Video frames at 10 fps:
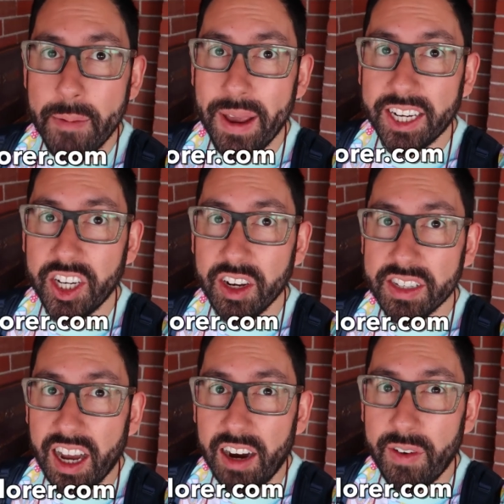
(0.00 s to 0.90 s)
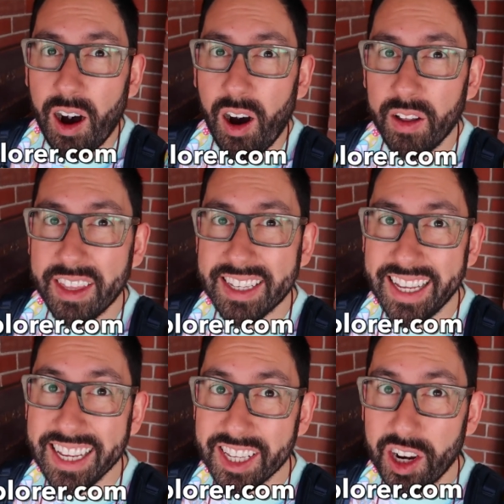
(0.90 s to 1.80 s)
pictures of all of the
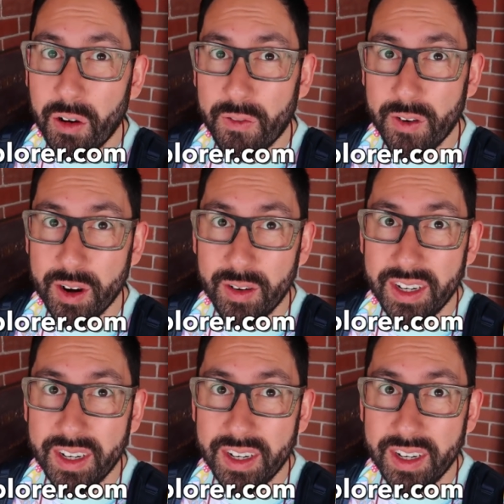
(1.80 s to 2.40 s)
seasonal food.